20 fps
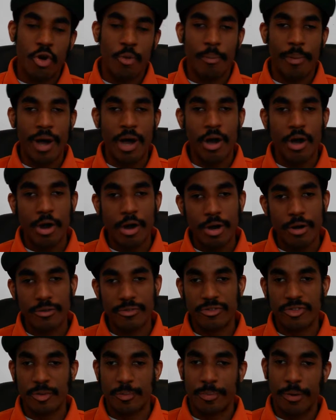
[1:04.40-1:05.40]
on my
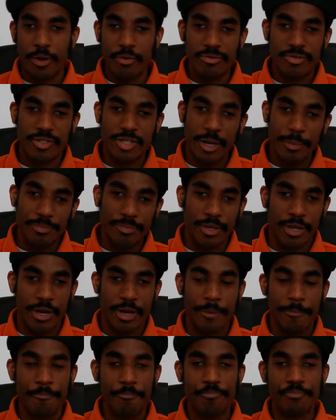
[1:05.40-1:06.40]
heart to post up
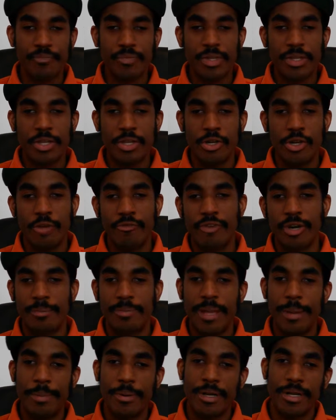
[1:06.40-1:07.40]
there, you know, for the
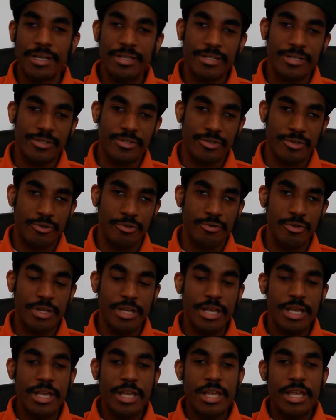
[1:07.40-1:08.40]
people to listen to,
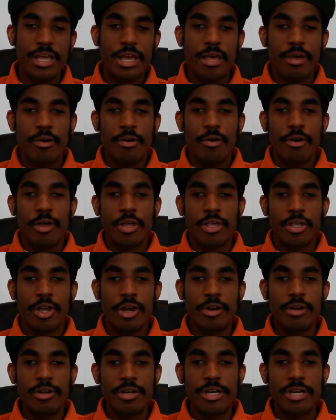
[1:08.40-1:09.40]

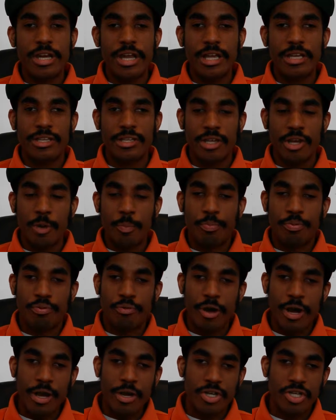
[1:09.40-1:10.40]
your neck your
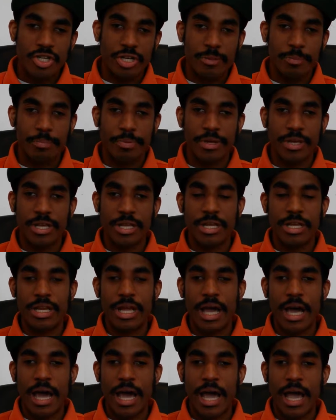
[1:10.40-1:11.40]
prayer should be,
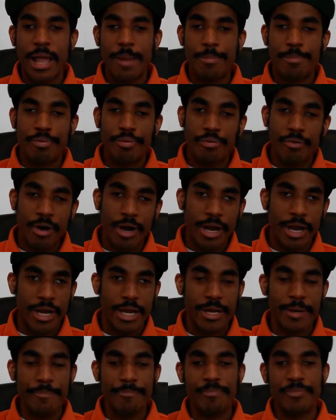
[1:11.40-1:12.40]
I
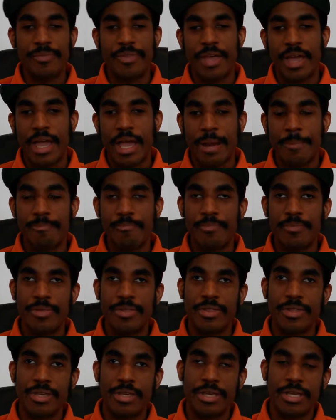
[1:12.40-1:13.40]
pray that
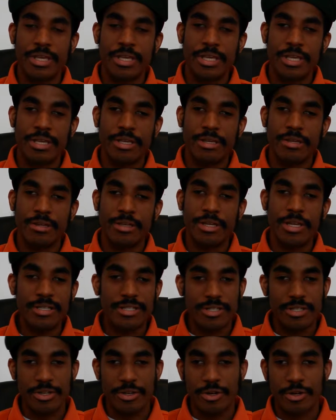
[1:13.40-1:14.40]
the
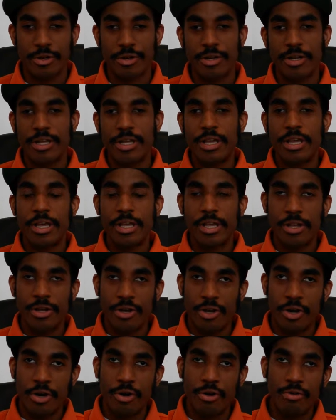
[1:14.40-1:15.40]
listener, you
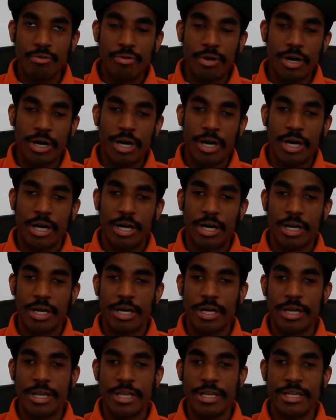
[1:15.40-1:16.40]
know,
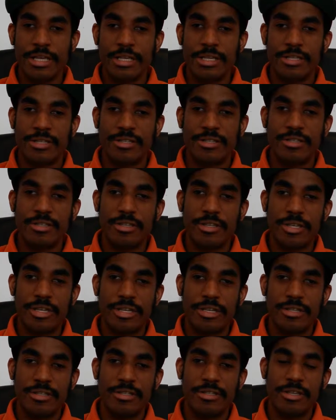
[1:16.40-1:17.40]
uh, is
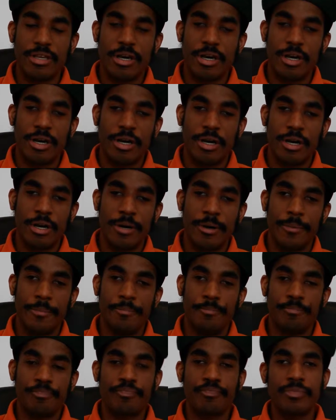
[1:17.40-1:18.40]
is
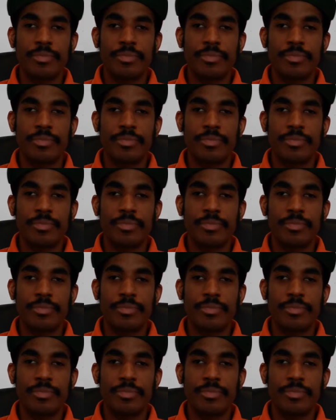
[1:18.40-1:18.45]
um,